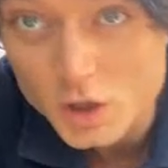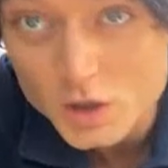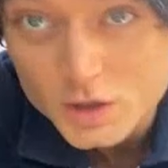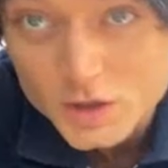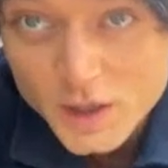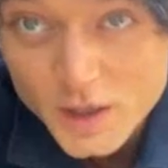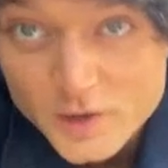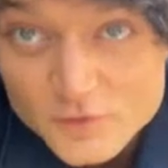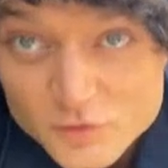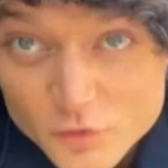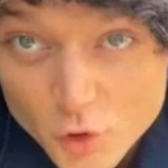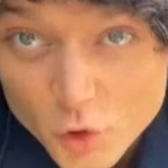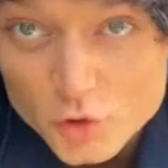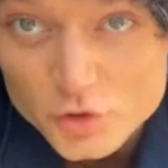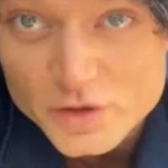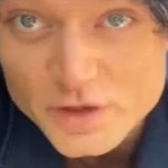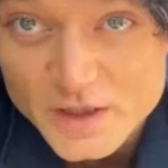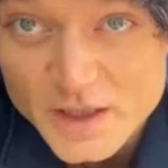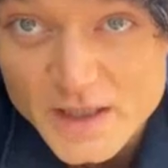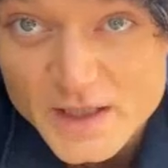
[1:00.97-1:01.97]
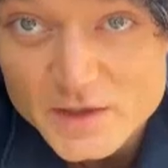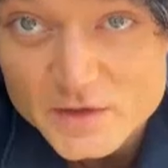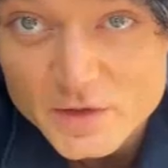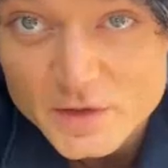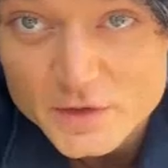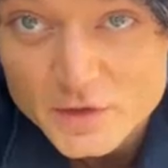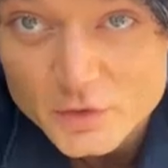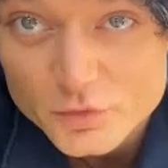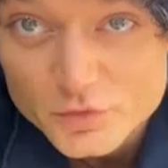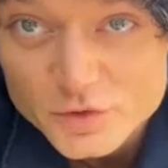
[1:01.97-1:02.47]
Now, I've got
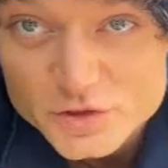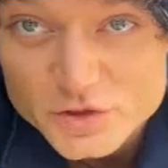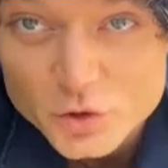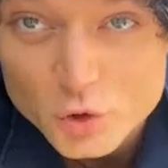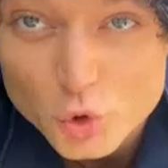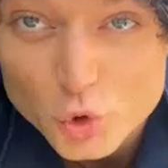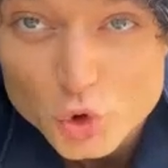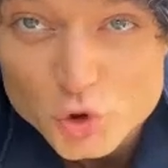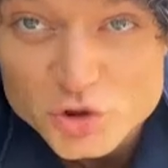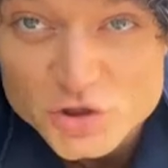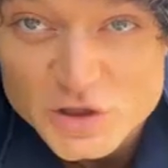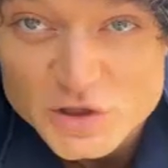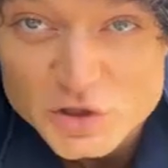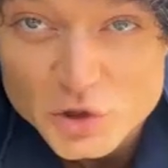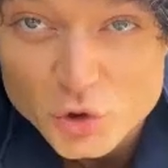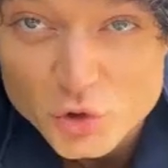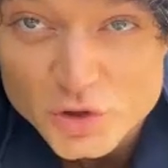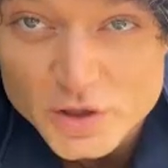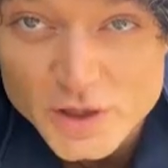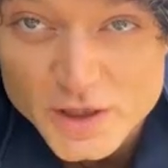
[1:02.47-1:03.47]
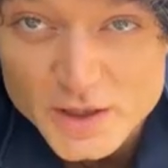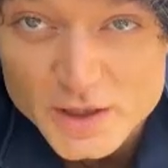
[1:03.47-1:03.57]
neither the resources or the